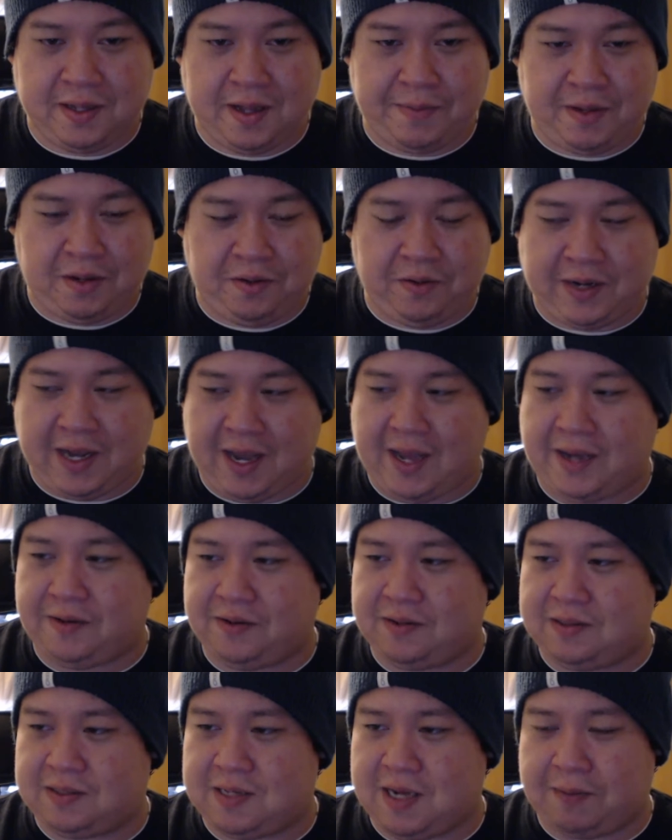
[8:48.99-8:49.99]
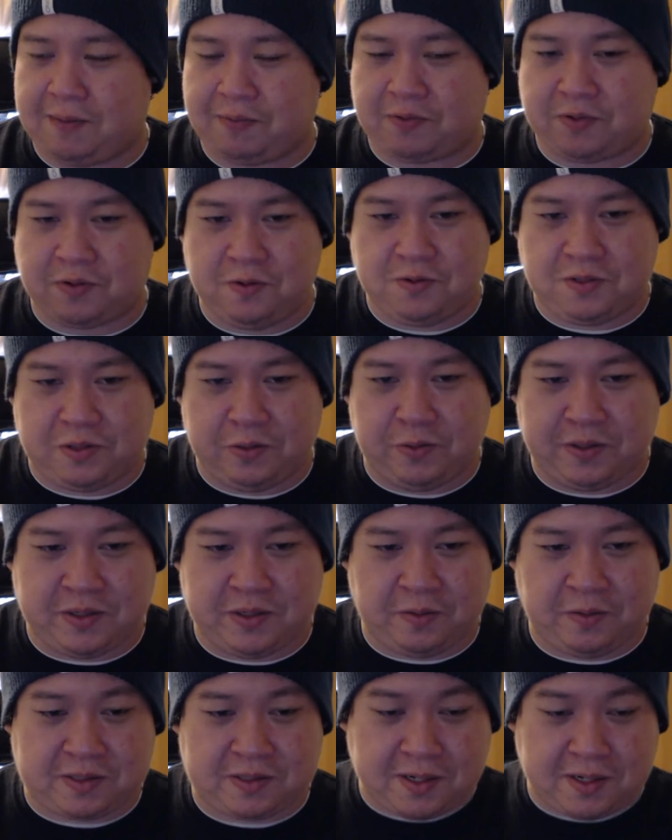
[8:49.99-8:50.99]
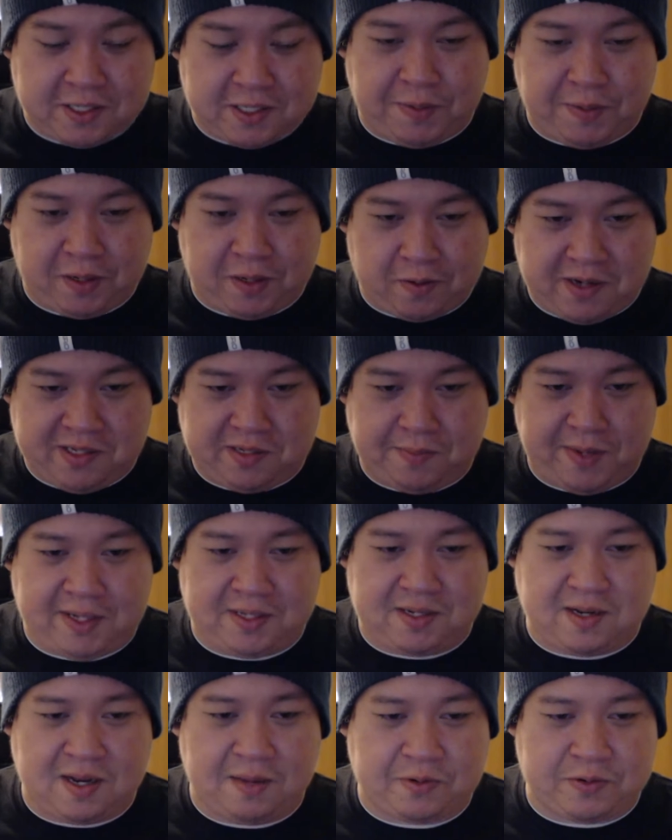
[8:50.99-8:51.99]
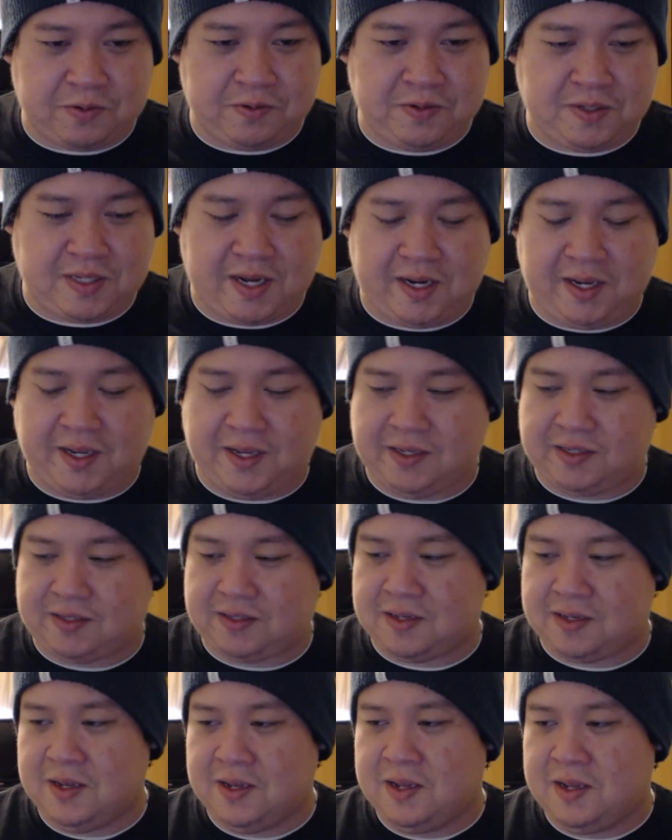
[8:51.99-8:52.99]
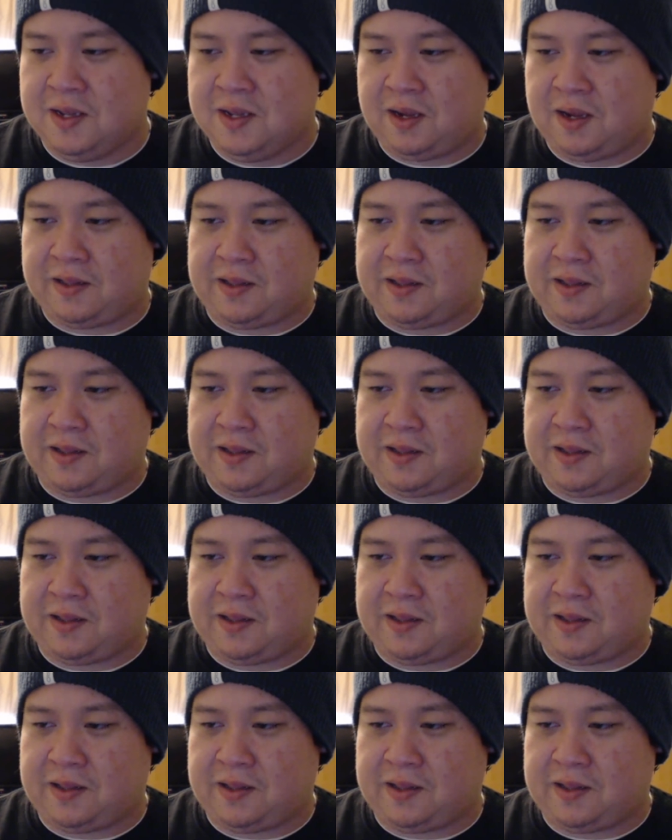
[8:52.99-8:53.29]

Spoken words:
I mean, you got Tom Cruise doing his own stunts, being crazy man Tom Cruise that he is.